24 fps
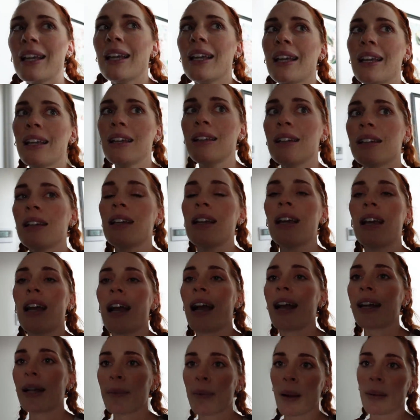I
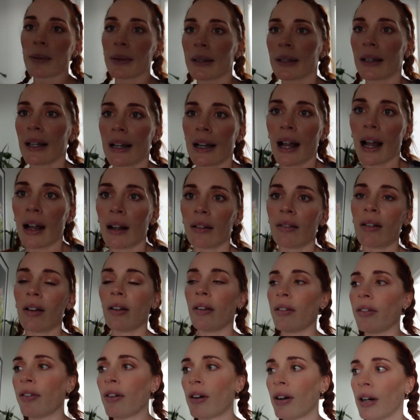could probably lay down
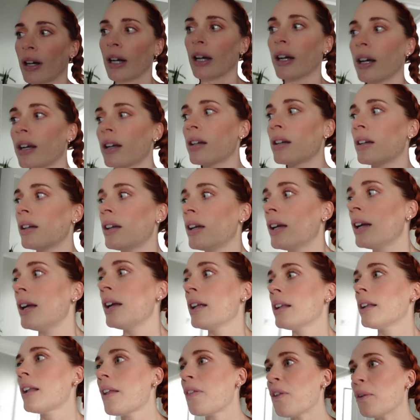for...
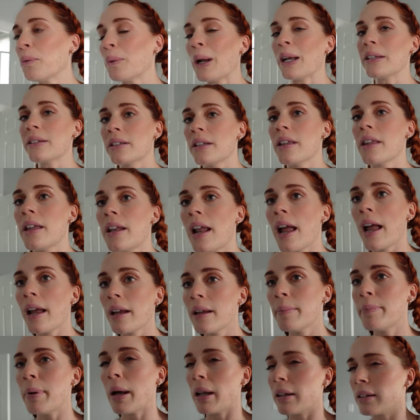not the rest of the day,
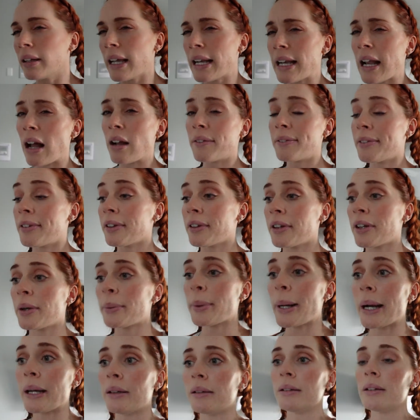but lay down for a little
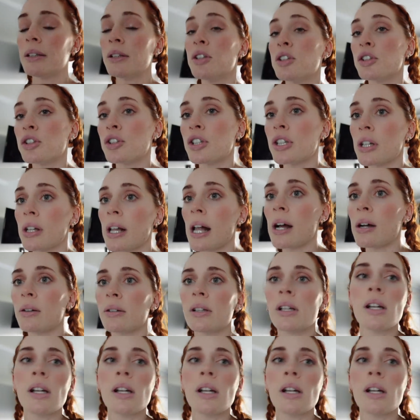while and just chill out.